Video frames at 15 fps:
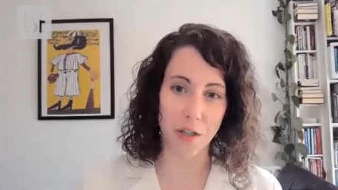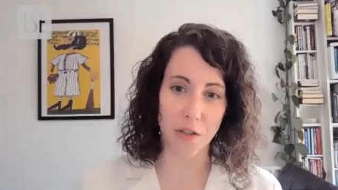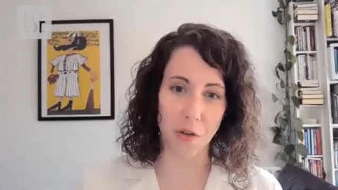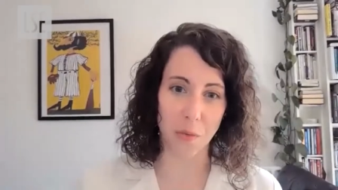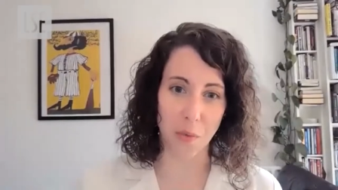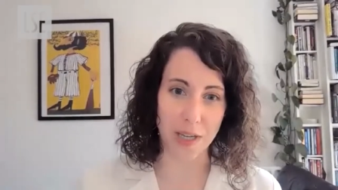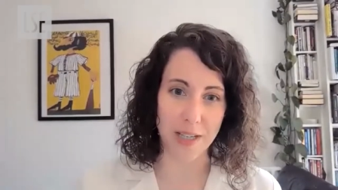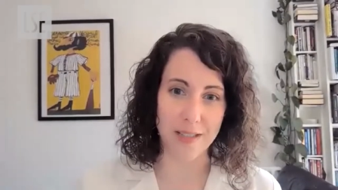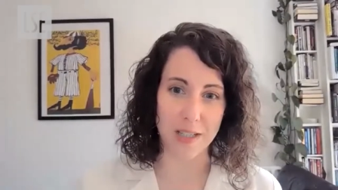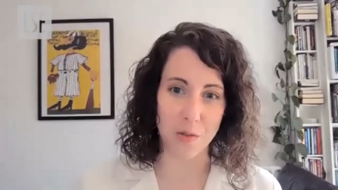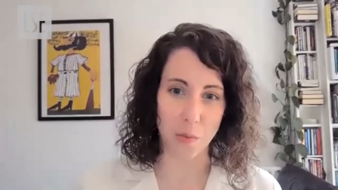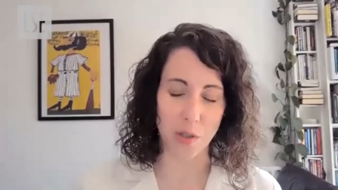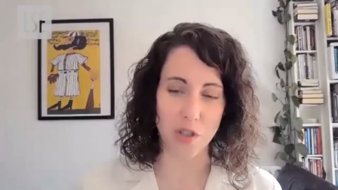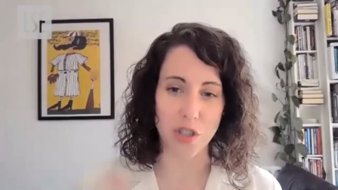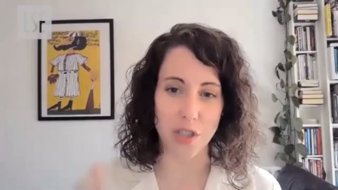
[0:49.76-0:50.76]
at the ways in
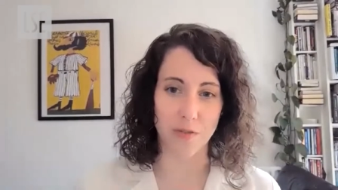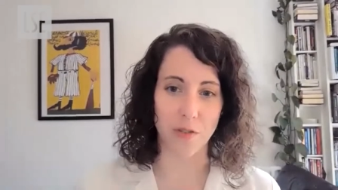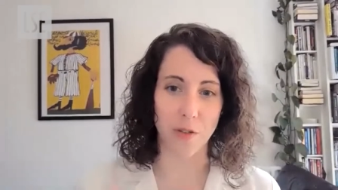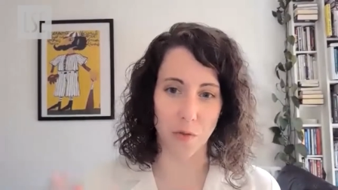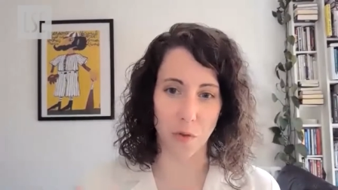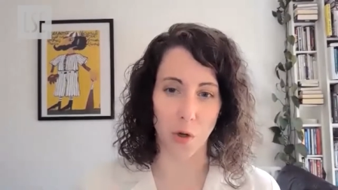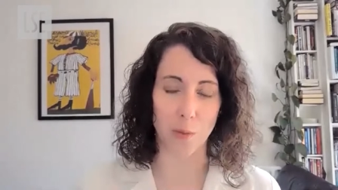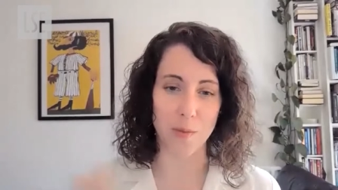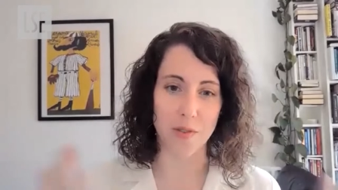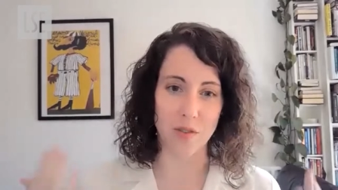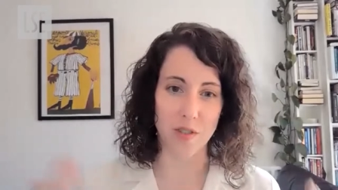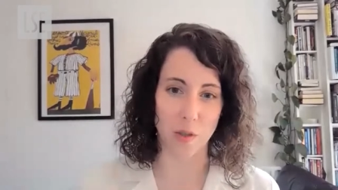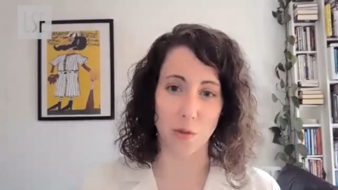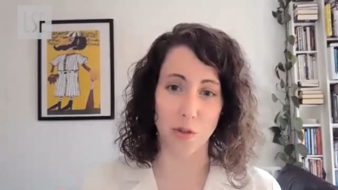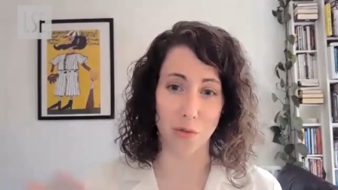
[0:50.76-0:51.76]
which different forms of
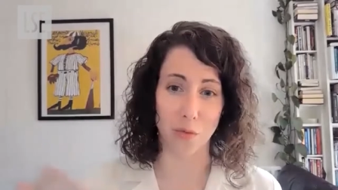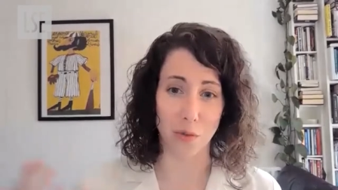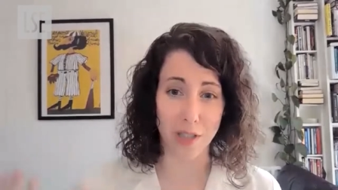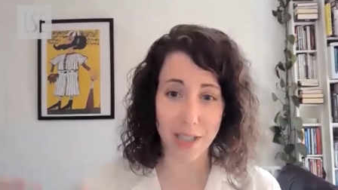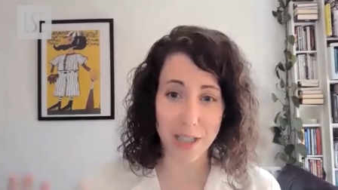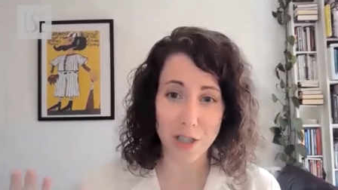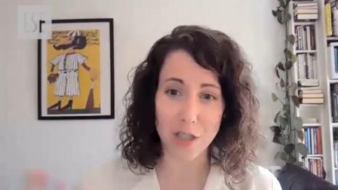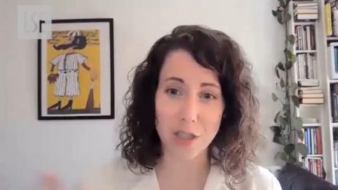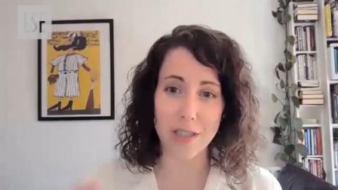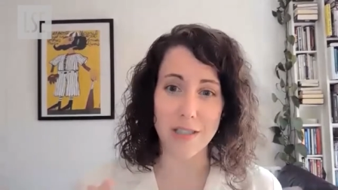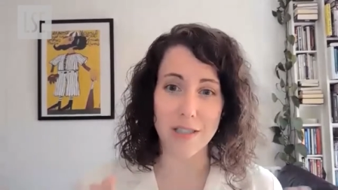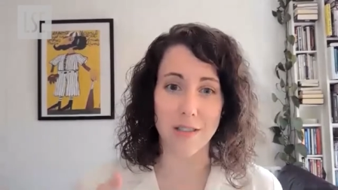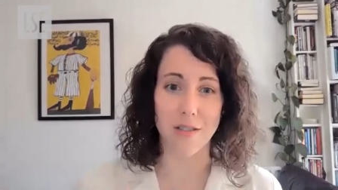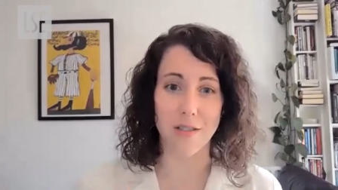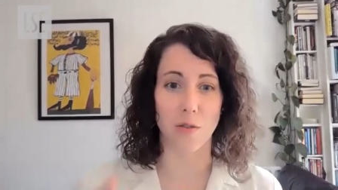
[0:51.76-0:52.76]
social
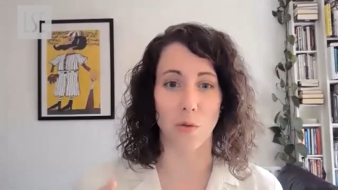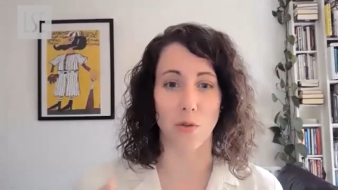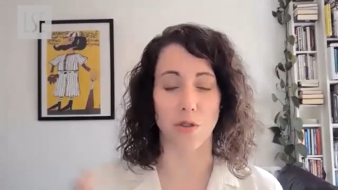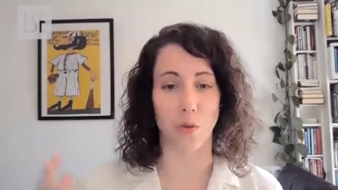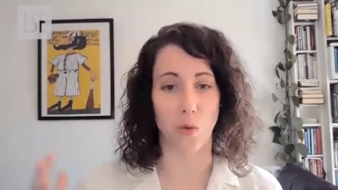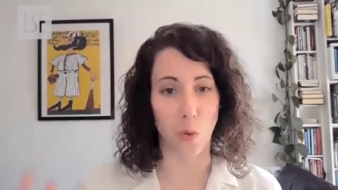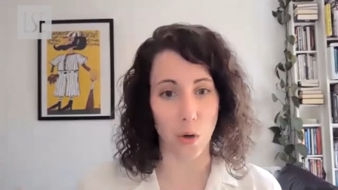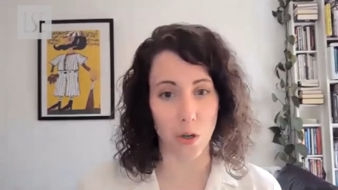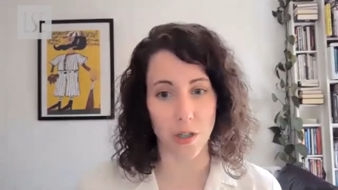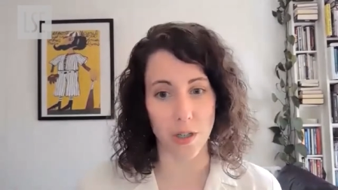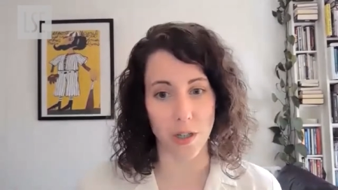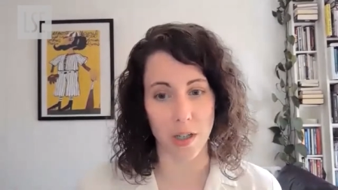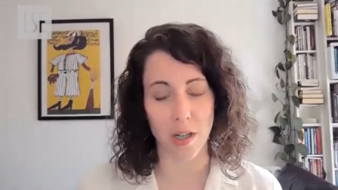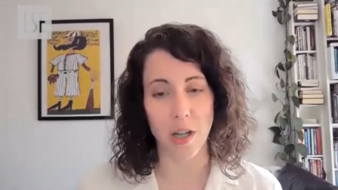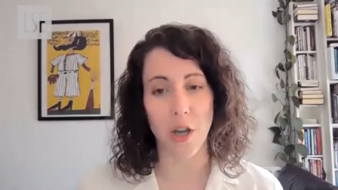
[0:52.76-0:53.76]
relations and social
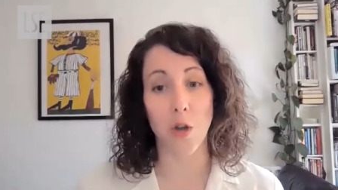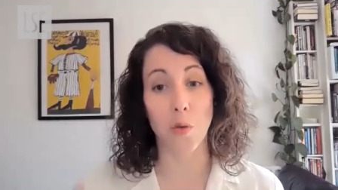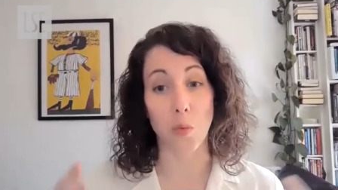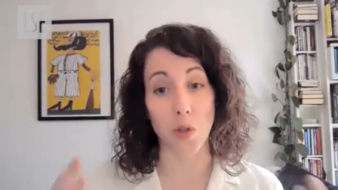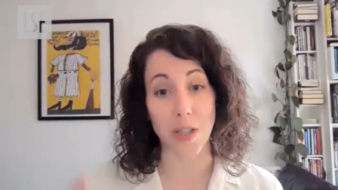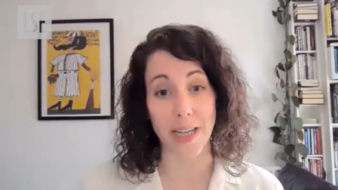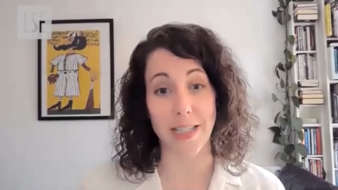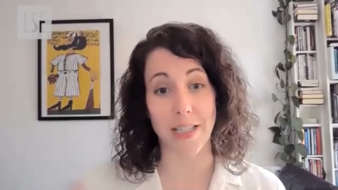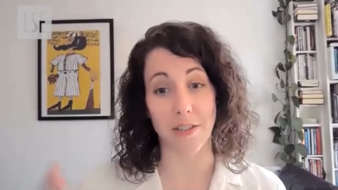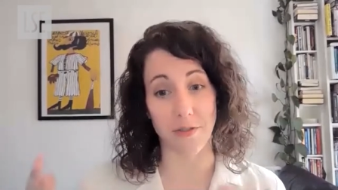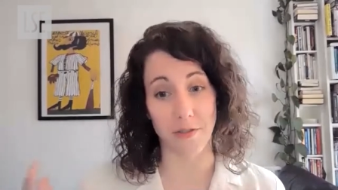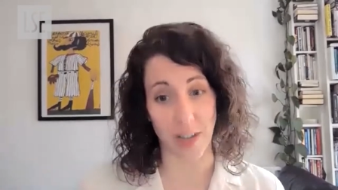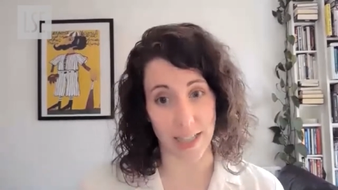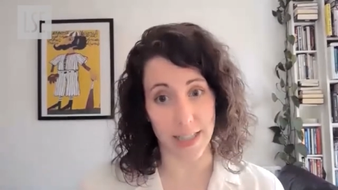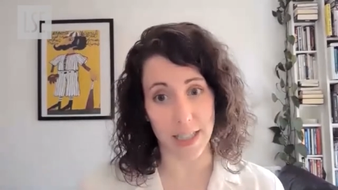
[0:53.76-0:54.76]
order relate to
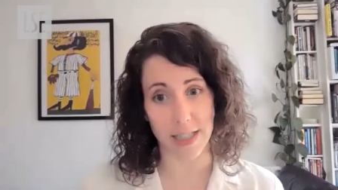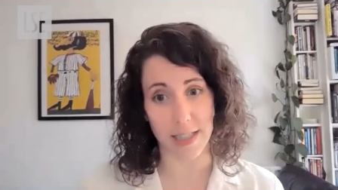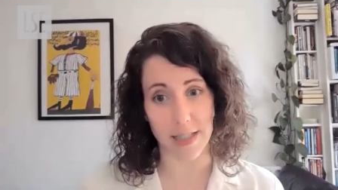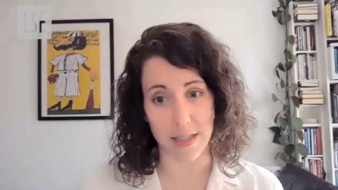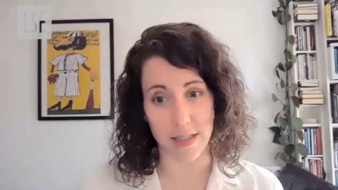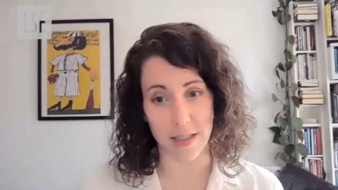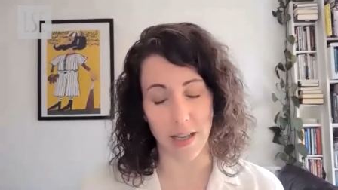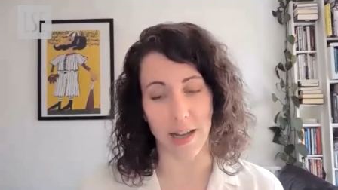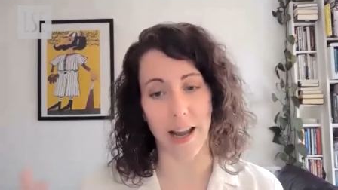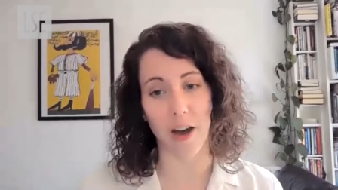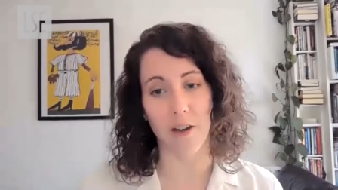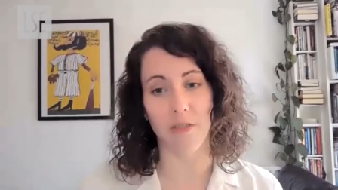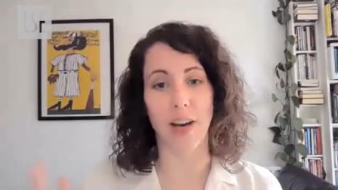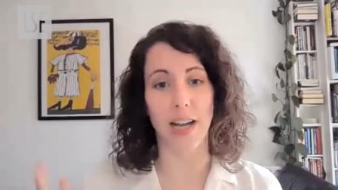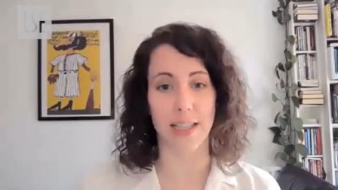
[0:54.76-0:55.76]
violence, and
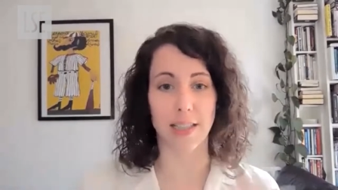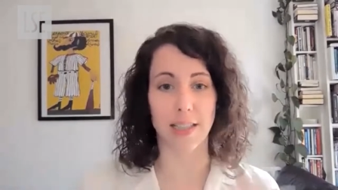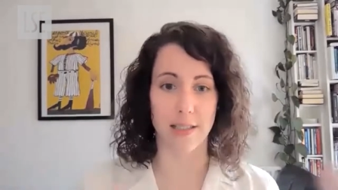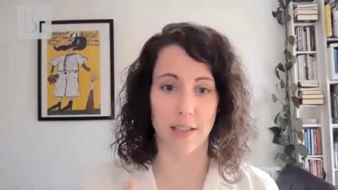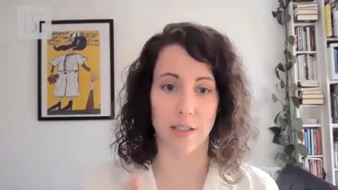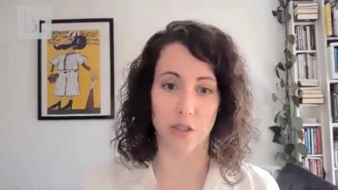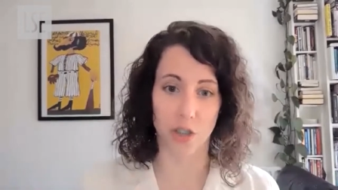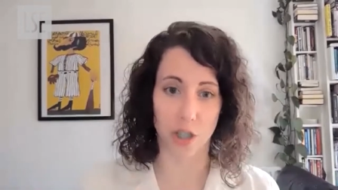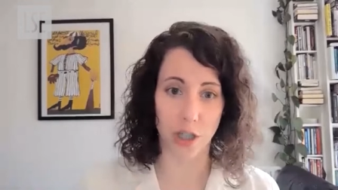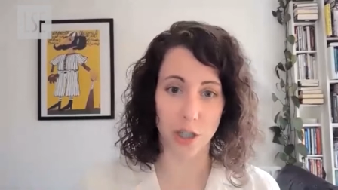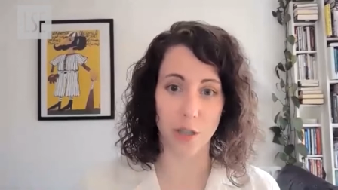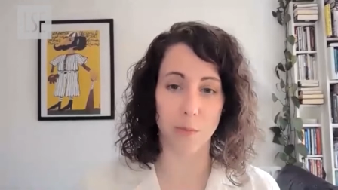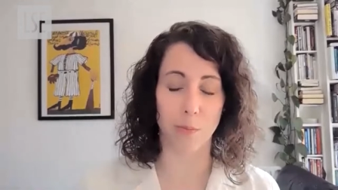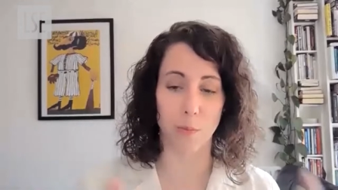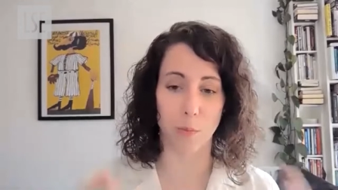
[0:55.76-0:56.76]
how violence in
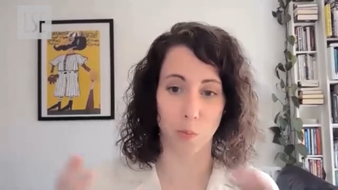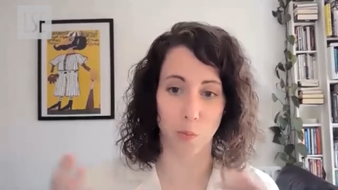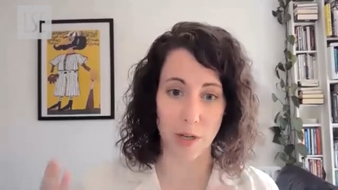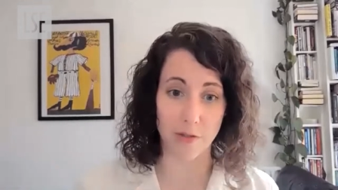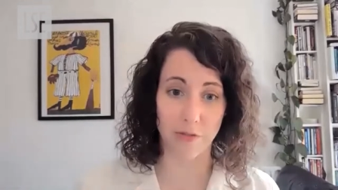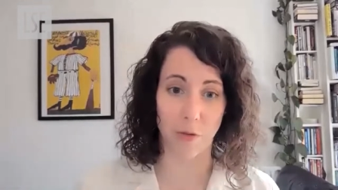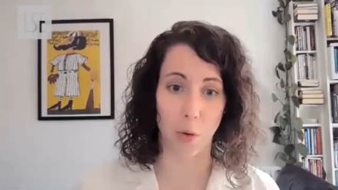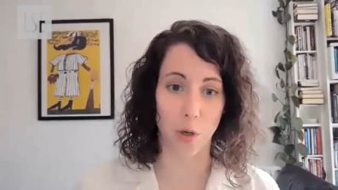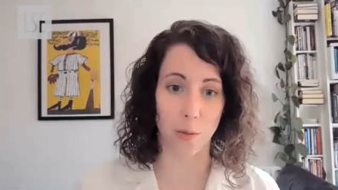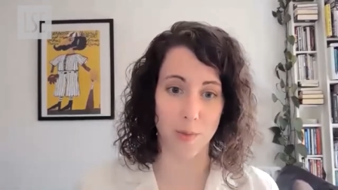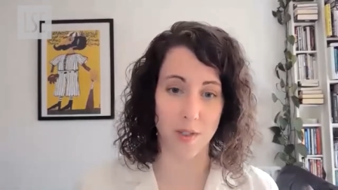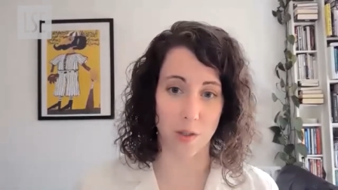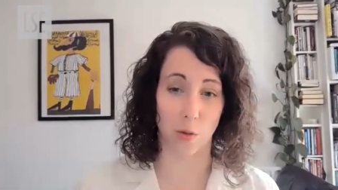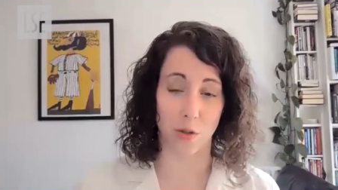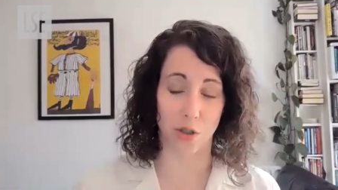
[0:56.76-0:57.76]
turn informs
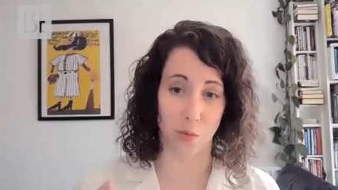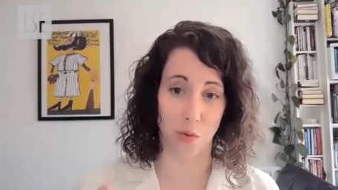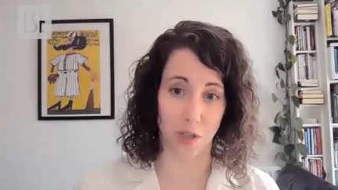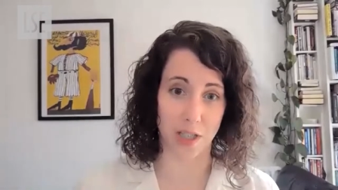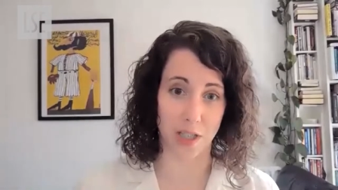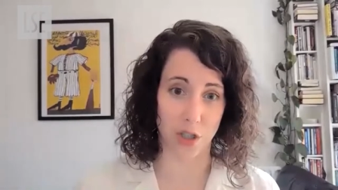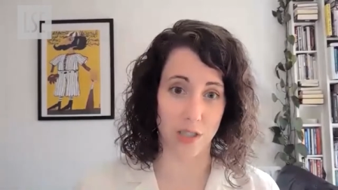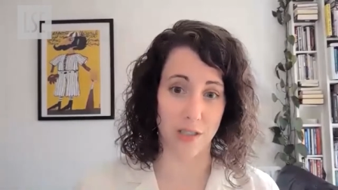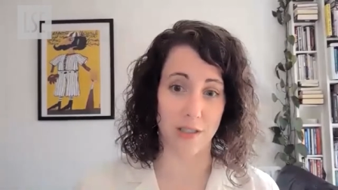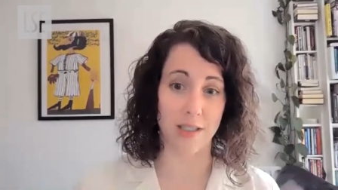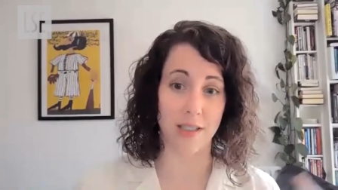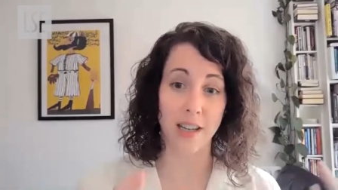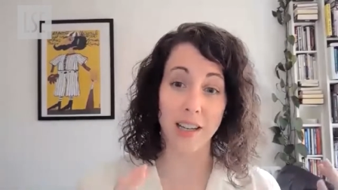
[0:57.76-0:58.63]
social relations